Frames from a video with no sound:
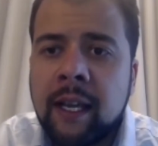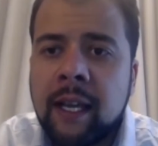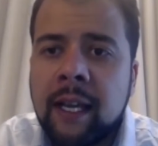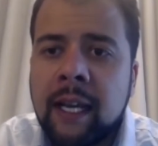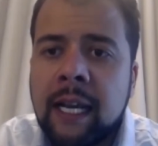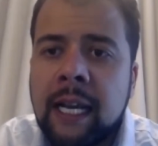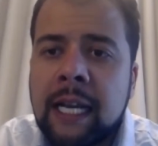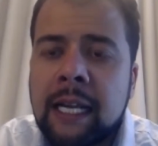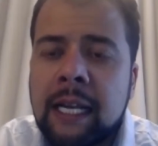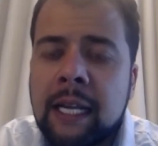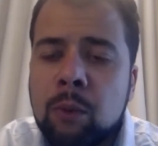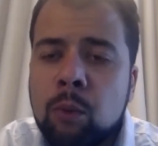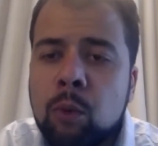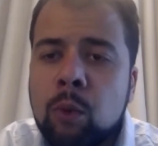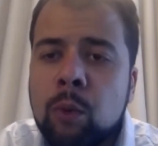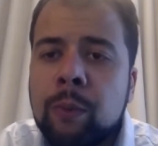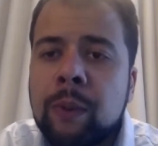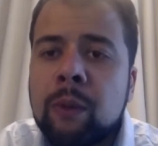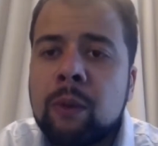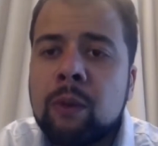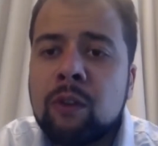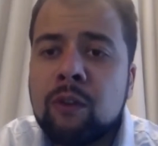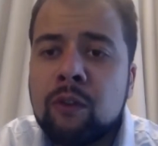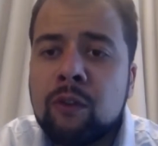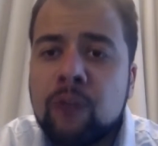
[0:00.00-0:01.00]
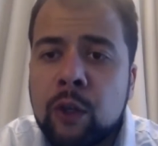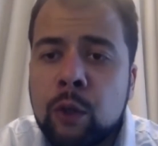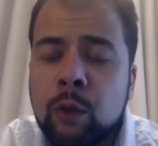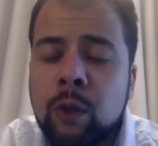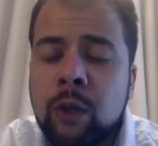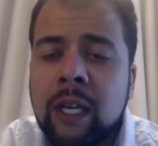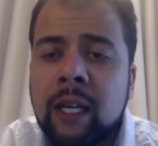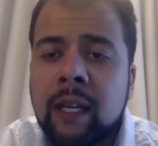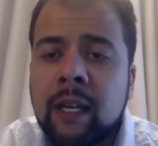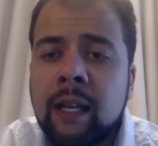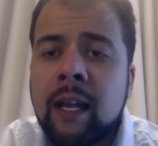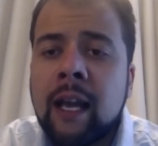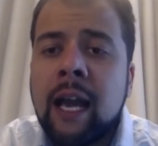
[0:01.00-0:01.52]
and he will be reviewing
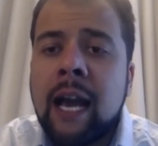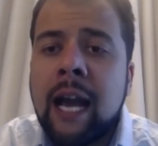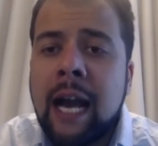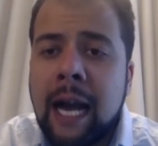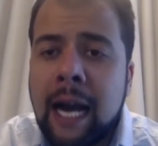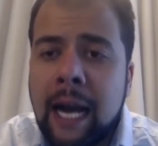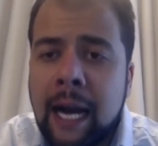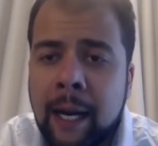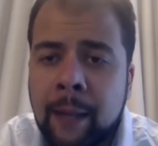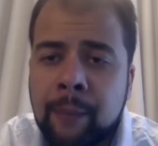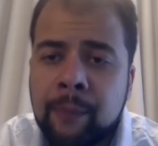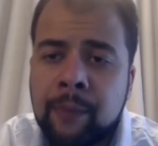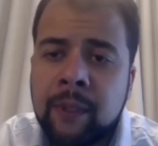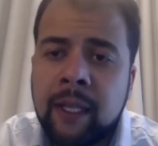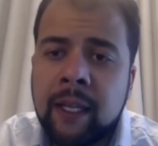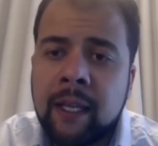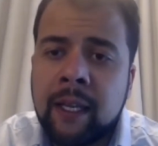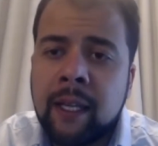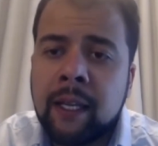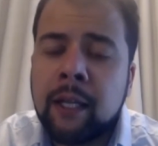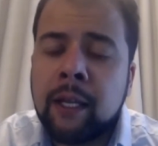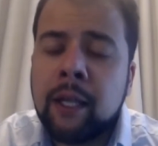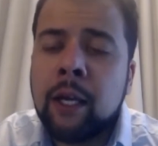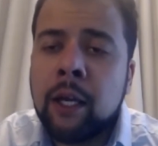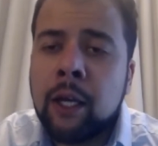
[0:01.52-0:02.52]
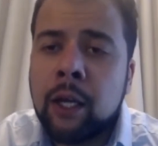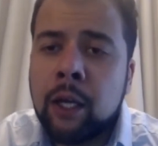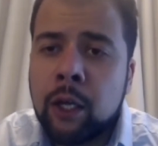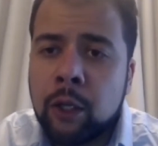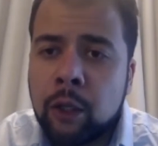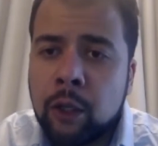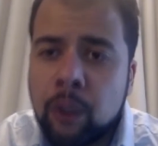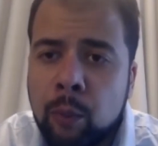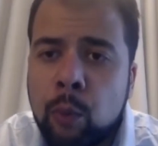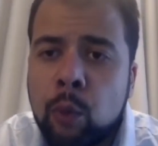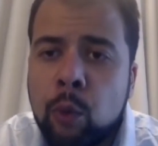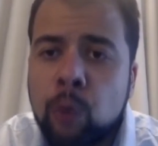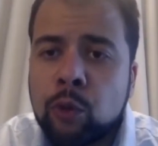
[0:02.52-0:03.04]
and updating the
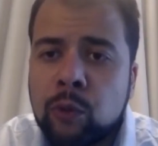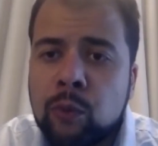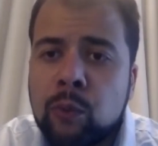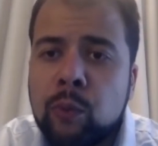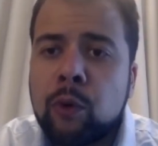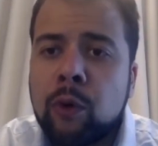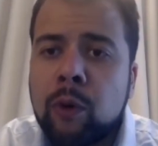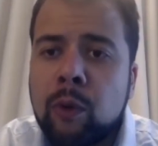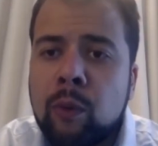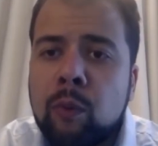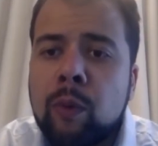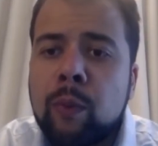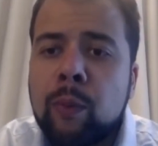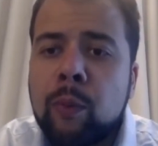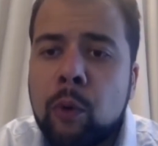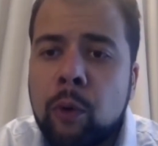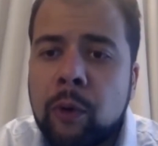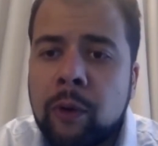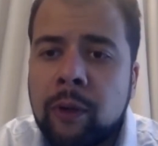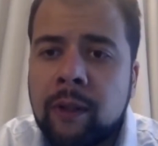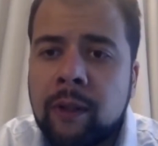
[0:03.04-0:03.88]
postmortem report.